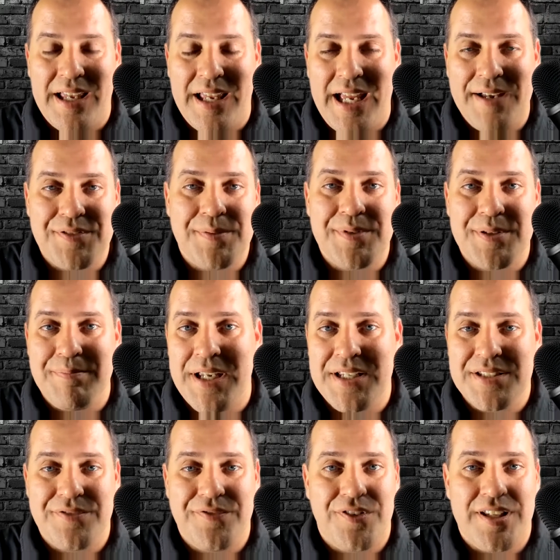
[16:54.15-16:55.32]
have some
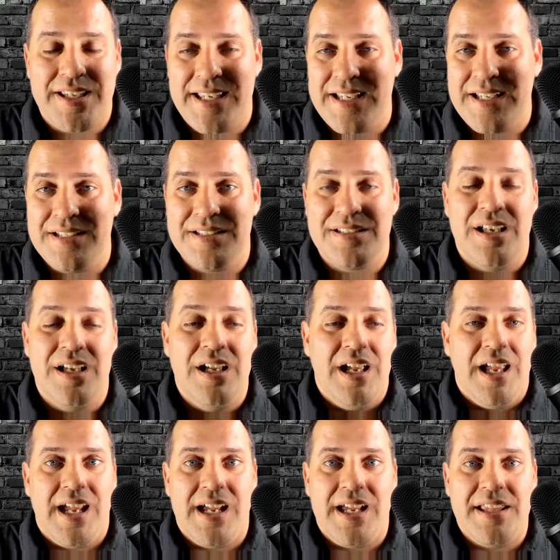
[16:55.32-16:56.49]
space for the kids.
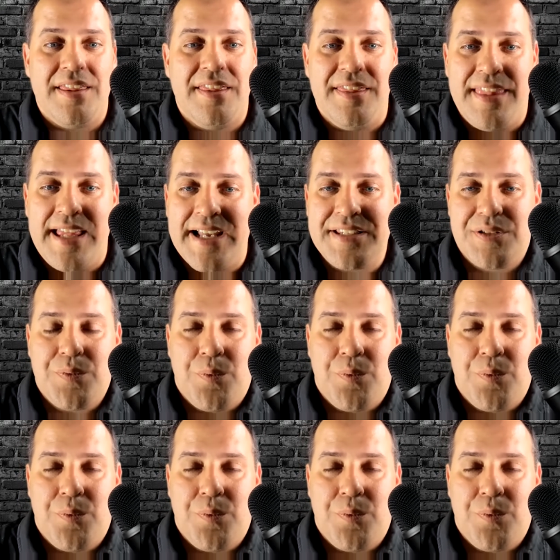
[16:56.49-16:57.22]
And that's